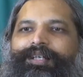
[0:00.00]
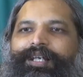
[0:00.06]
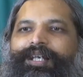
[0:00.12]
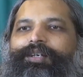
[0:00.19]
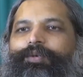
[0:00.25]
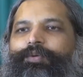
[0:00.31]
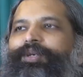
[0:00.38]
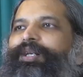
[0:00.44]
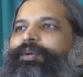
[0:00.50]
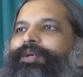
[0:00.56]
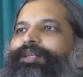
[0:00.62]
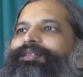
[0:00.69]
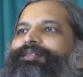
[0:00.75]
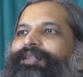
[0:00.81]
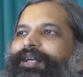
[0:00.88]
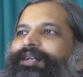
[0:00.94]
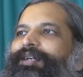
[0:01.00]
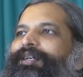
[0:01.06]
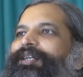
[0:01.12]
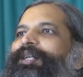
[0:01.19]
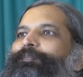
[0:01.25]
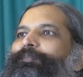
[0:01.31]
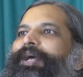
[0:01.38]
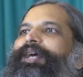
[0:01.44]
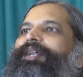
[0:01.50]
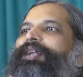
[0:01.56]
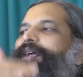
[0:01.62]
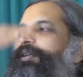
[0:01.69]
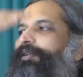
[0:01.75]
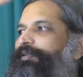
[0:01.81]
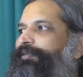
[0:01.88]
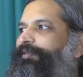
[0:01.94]
including what is currently
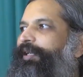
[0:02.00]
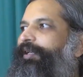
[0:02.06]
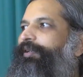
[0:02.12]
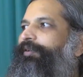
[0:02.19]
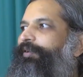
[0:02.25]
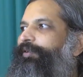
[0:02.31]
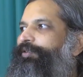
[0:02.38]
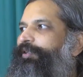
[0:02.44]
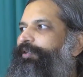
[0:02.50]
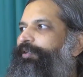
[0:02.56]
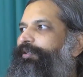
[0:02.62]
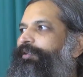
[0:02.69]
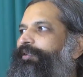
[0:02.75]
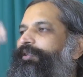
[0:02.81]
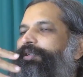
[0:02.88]
para psychological,